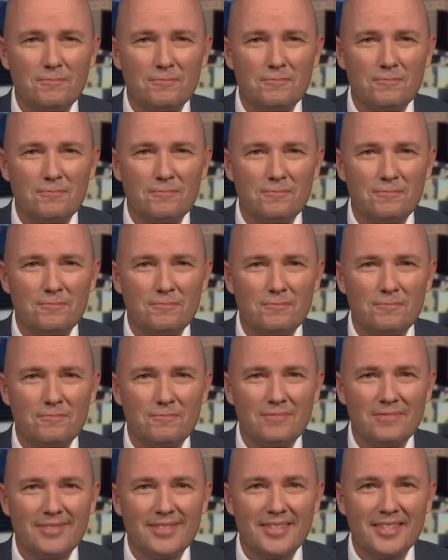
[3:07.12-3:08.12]

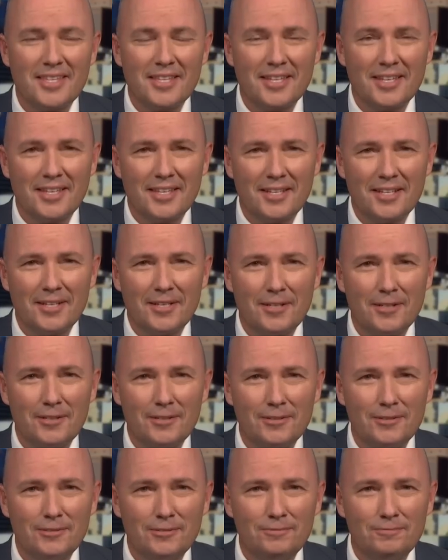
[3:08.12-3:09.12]

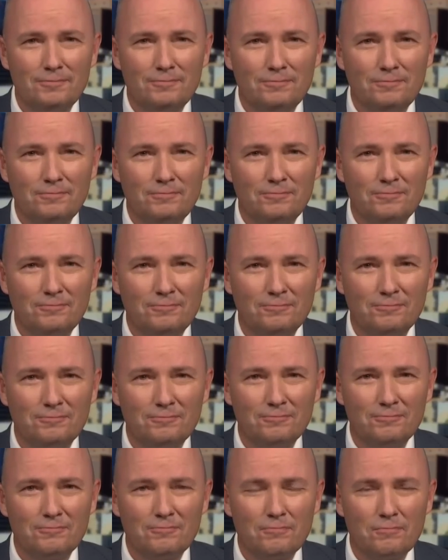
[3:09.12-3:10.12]

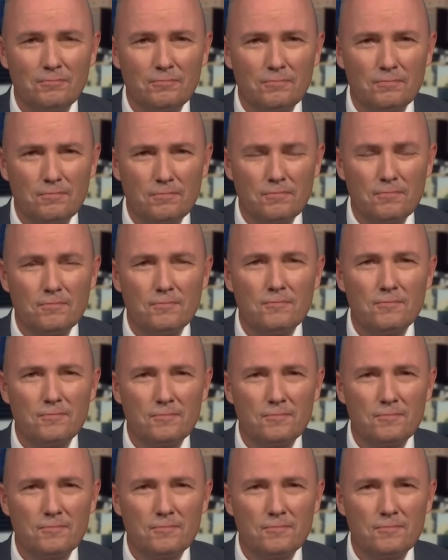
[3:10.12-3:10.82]
(silent)